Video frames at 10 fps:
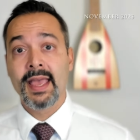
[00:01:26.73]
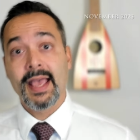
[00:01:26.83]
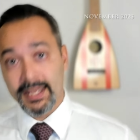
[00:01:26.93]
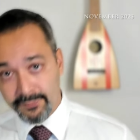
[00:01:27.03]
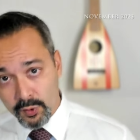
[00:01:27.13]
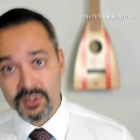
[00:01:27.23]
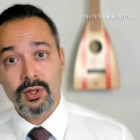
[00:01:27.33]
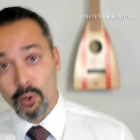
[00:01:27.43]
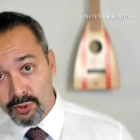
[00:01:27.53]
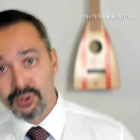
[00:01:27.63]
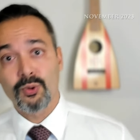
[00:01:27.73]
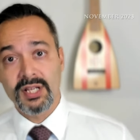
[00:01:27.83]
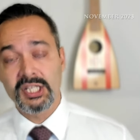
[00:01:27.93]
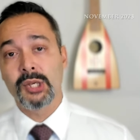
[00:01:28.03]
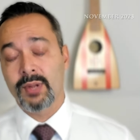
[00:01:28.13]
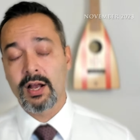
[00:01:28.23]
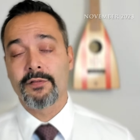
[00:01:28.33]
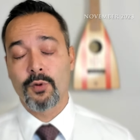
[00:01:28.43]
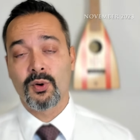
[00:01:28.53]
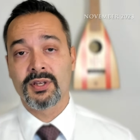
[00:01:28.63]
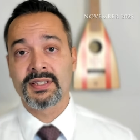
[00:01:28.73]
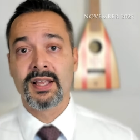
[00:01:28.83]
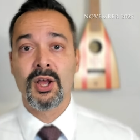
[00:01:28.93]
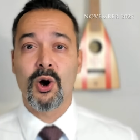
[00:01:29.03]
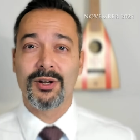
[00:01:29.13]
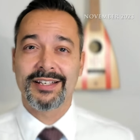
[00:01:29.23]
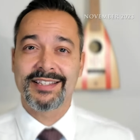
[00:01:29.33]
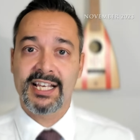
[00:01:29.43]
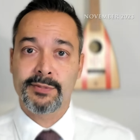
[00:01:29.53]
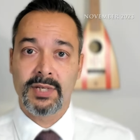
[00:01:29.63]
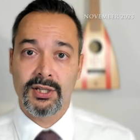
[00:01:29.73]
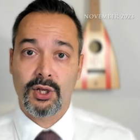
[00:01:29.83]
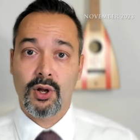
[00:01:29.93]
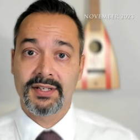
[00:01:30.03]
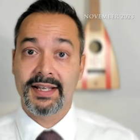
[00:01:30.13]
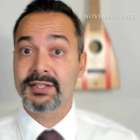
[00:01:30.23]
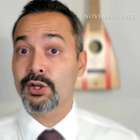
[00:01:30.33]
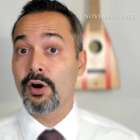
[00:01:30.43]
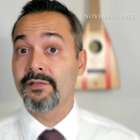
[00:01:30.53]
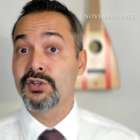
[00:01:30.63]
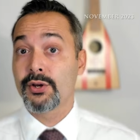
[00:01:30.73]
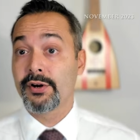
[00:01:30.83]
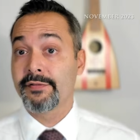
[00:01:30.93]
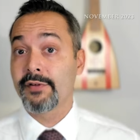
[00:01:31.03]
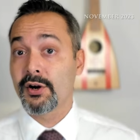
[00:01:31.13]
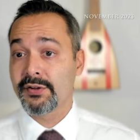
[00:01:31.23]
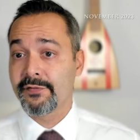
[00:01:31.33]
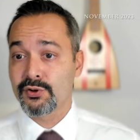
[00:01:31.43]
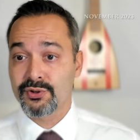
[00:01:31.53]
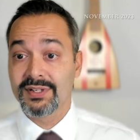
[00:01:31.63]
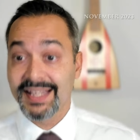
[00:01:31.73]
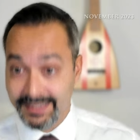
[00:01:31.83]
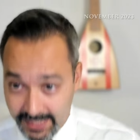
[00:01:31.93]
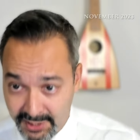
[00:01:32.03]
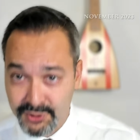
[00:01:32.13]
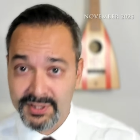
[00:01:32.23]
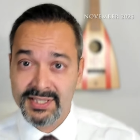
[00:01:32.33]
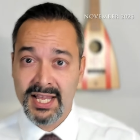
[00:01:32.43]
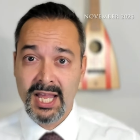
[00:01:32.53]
and of course, also continuing our focus on assessment in the context of generative artificial intelligence.